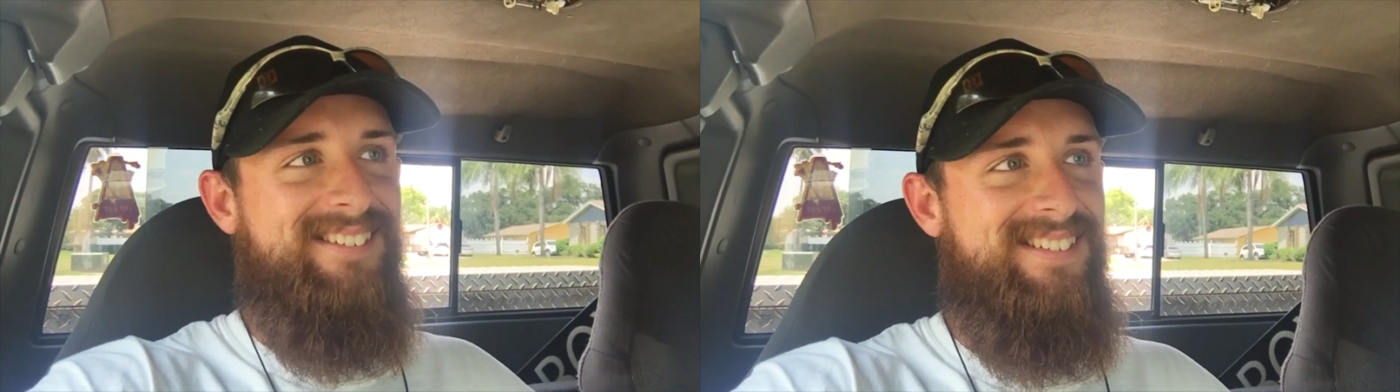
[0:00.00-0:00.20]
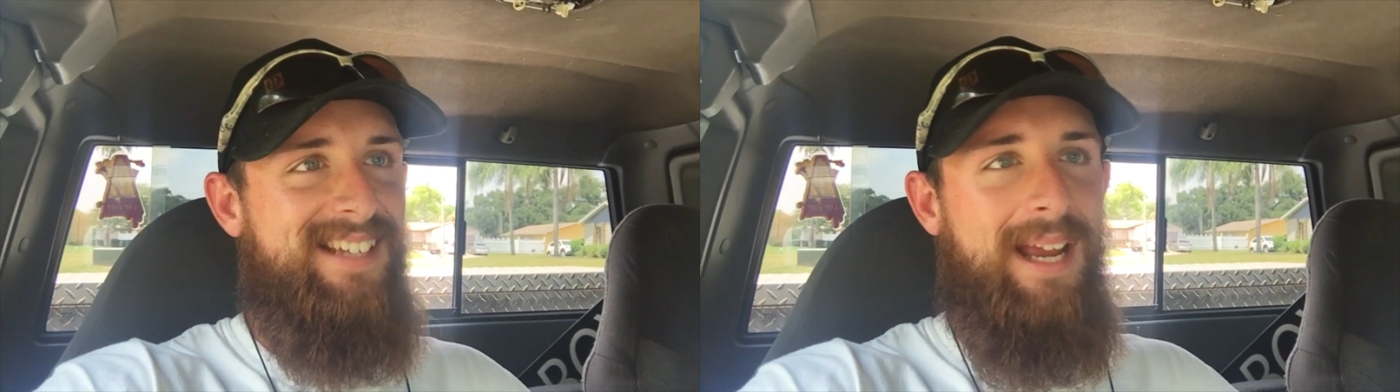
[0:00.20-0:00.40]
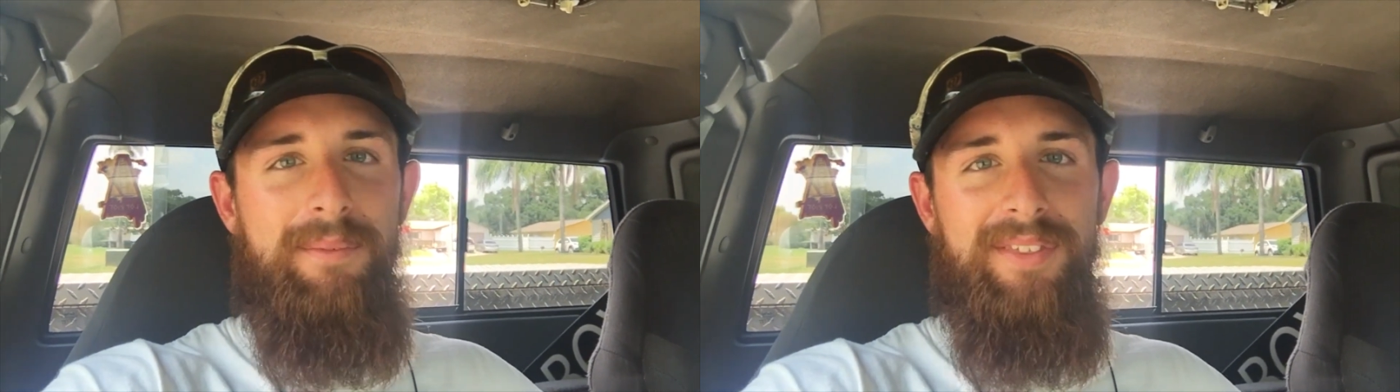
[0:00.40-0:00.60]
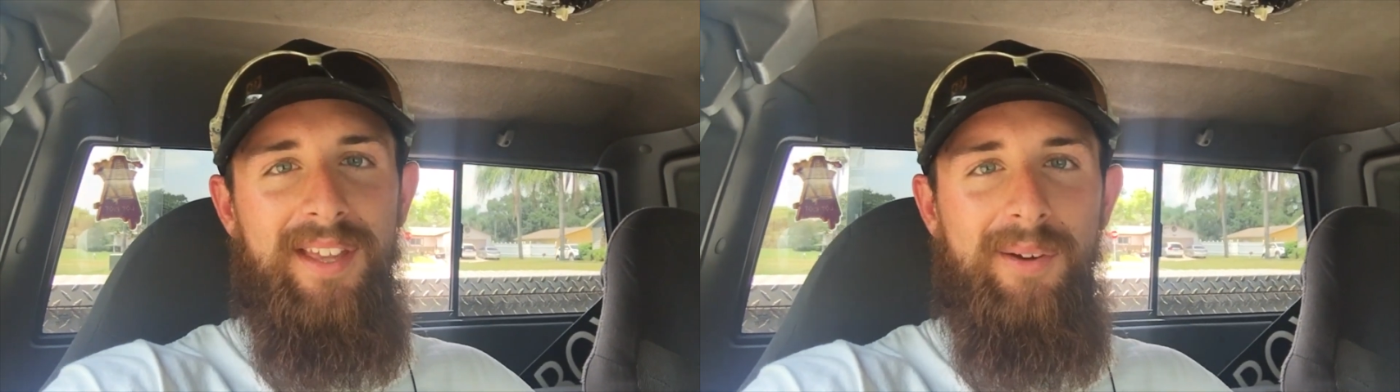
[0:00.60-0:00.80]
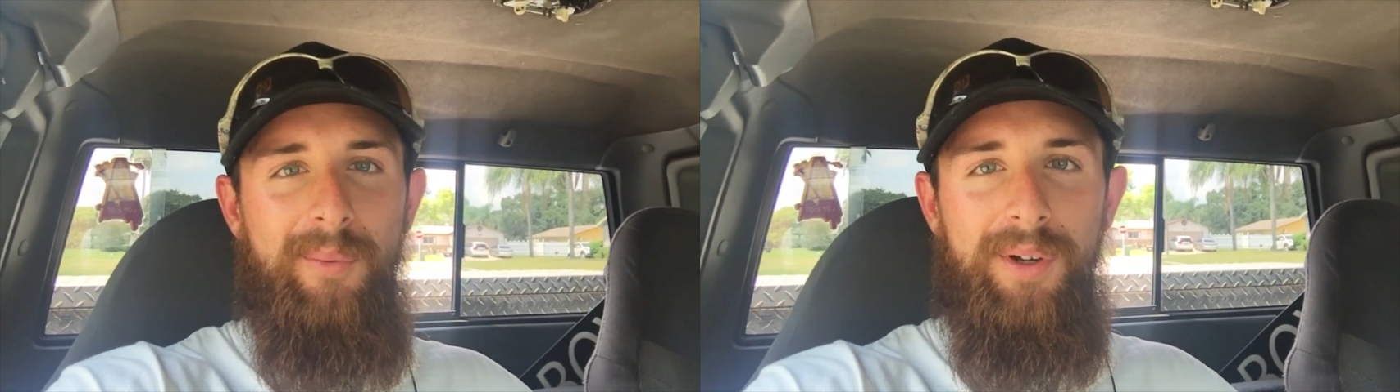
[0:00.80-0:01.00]
Same
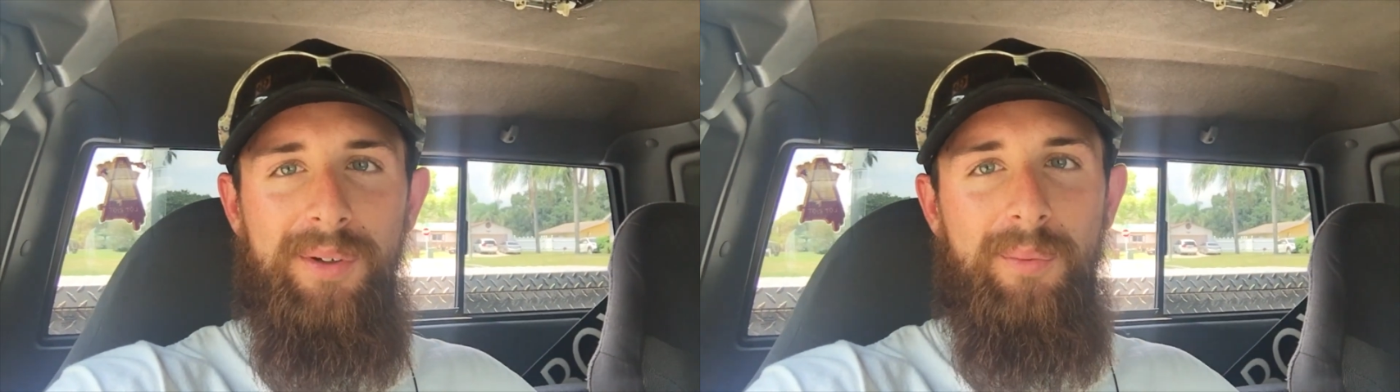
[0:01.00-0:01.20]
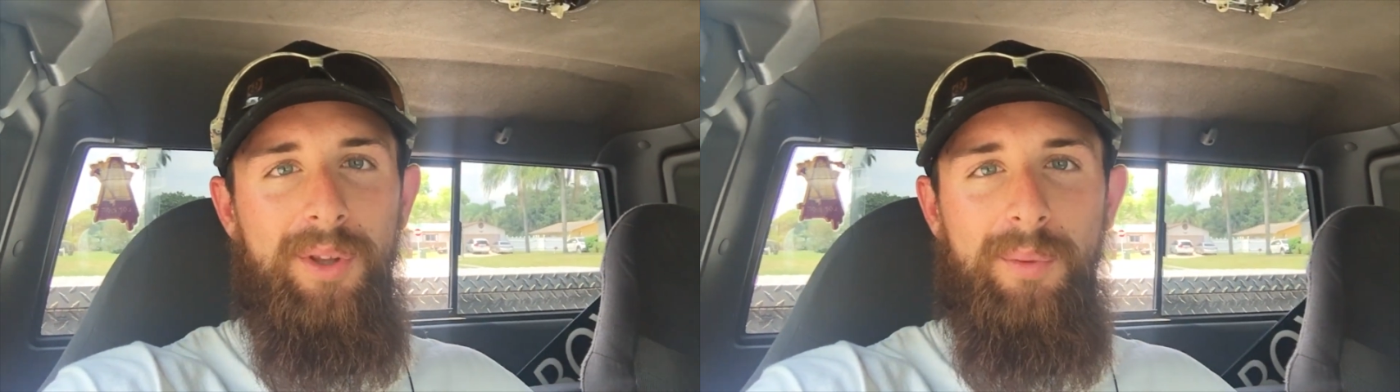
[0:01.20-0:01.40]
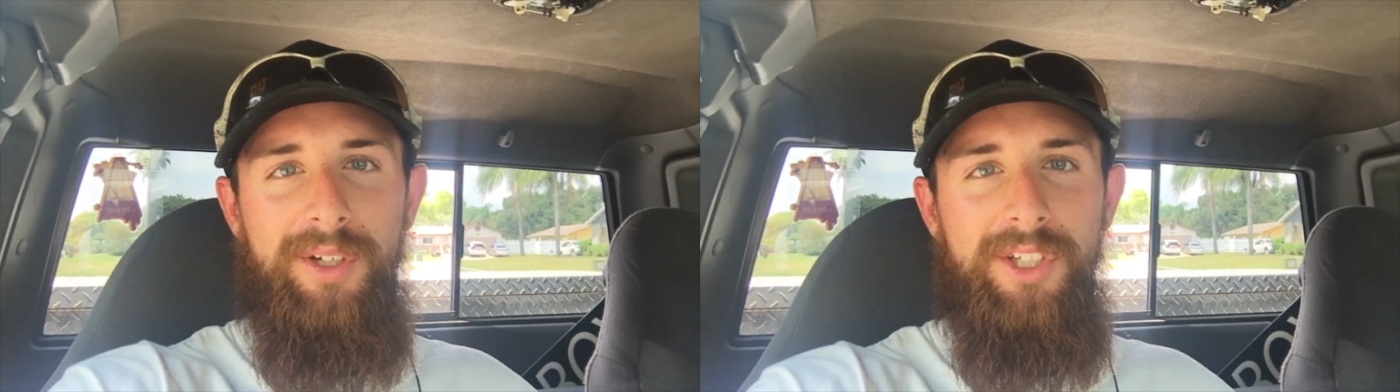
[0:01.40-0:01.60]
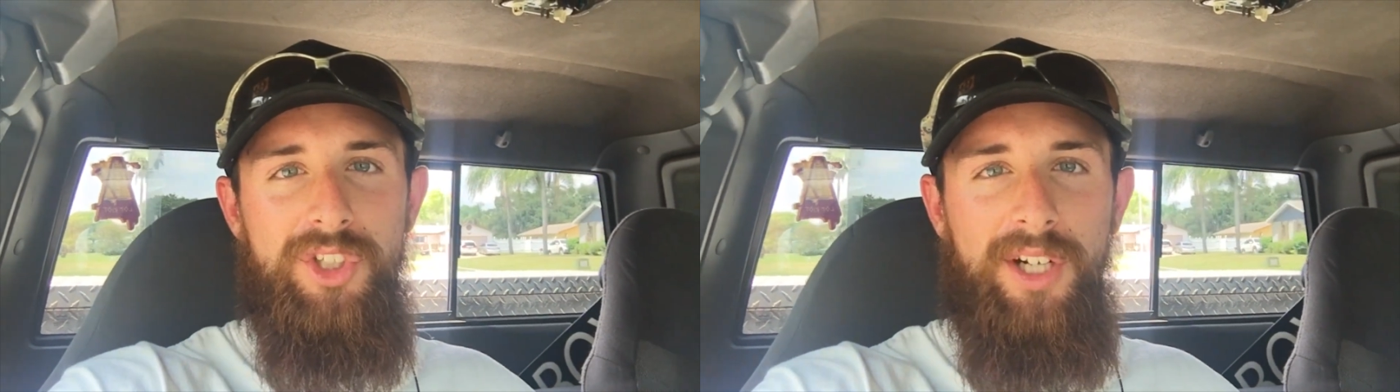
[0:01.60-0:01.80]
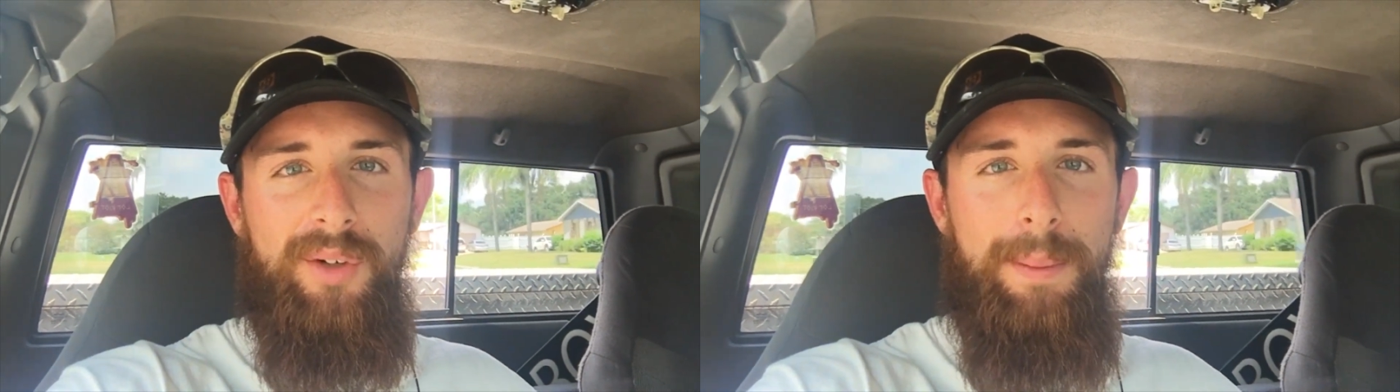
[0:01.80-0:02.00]
thing with when you're
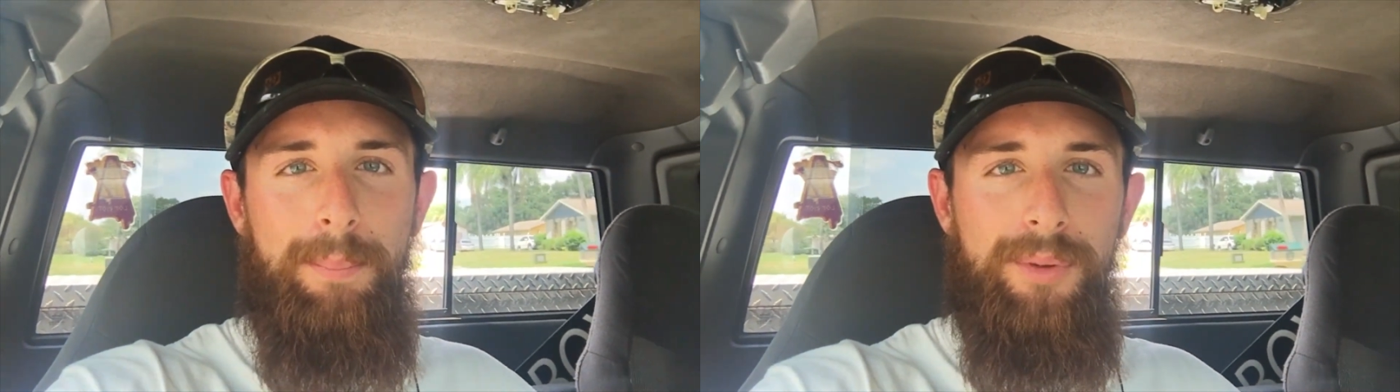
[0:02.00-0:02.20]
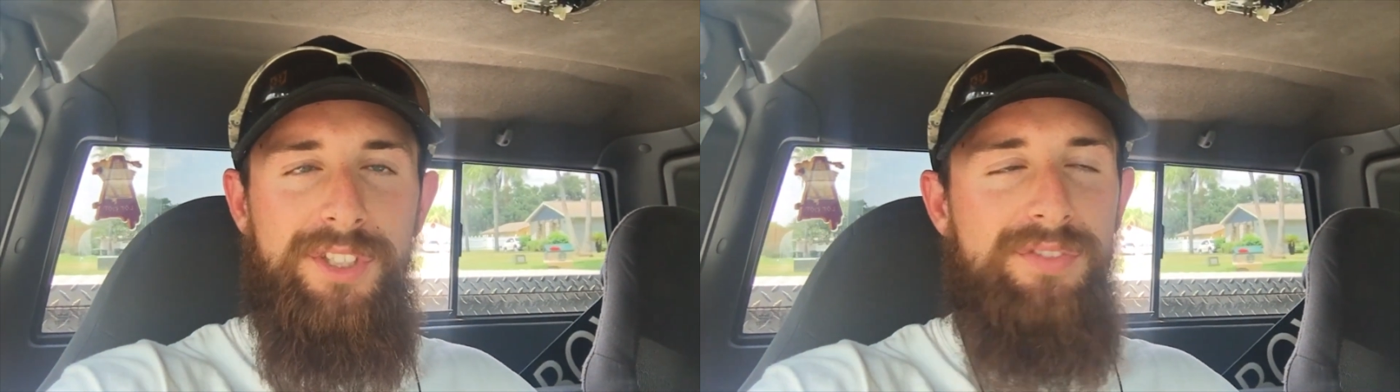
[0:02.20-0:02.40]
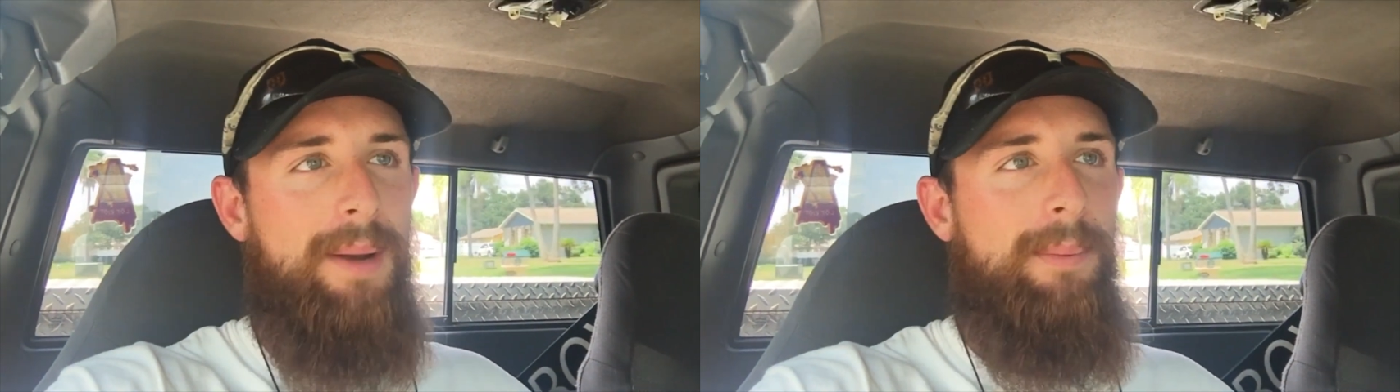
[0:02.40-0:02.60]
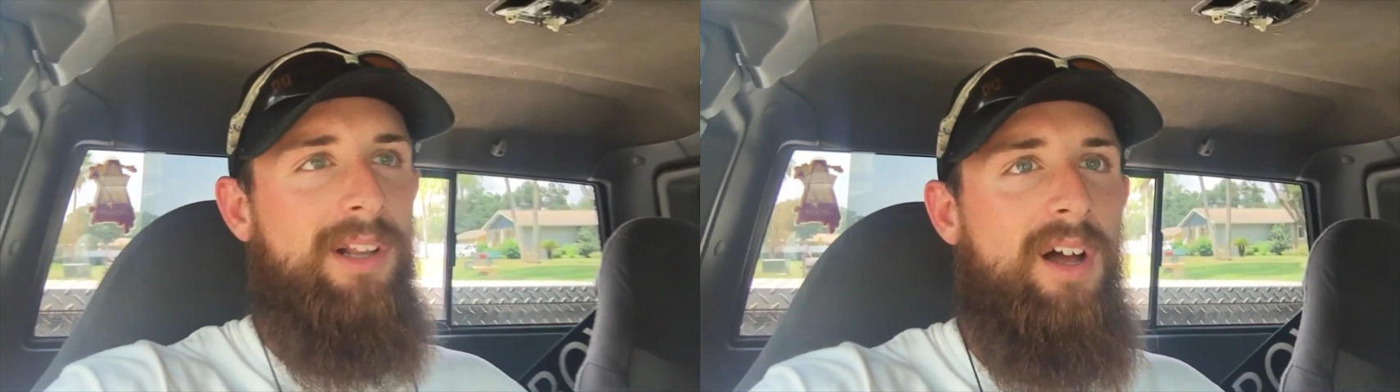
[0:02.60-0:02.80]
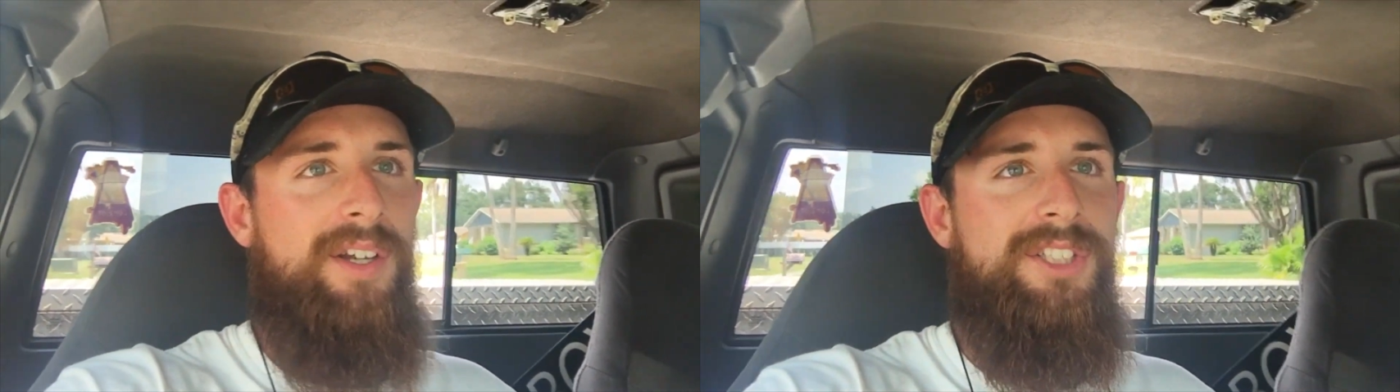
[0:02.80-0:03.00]
trying to rip all this
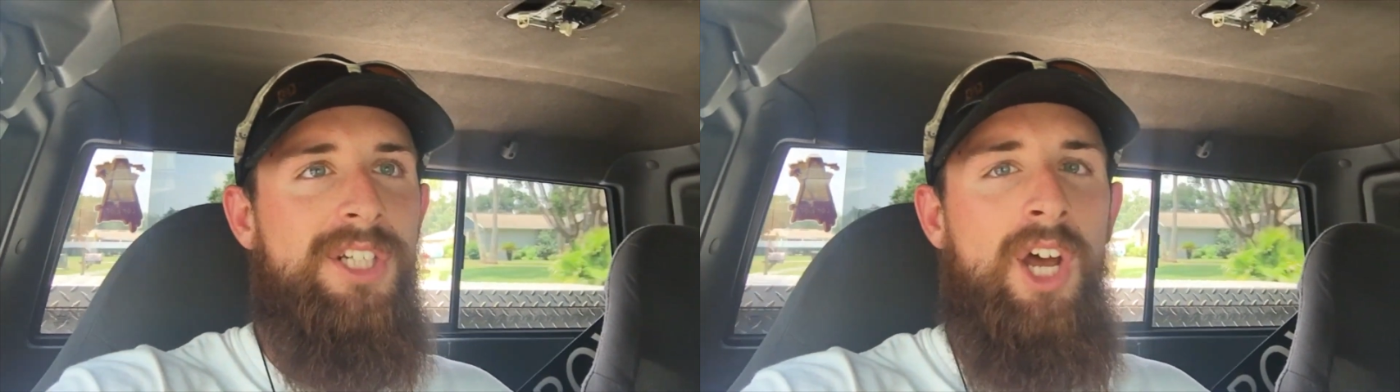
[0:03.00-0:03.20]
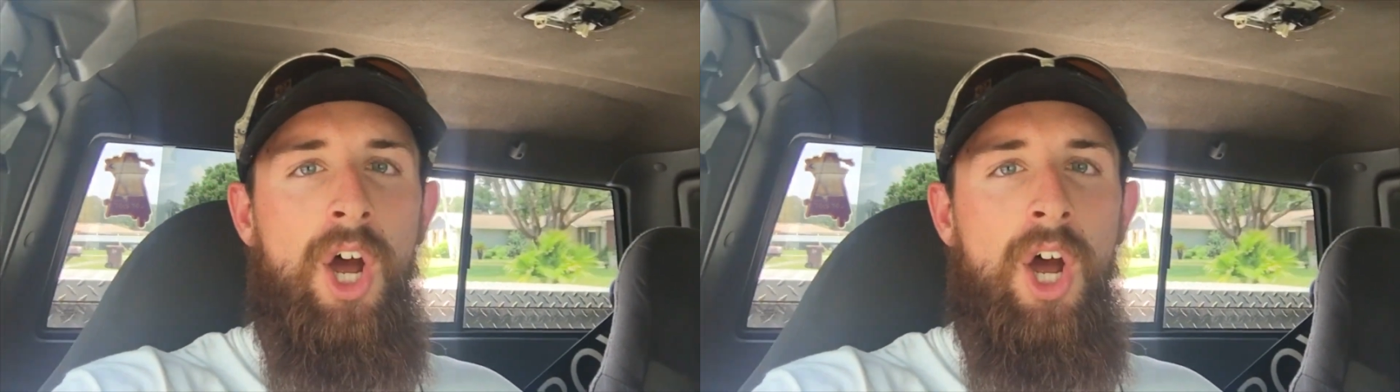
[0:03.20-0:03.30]
fiberglass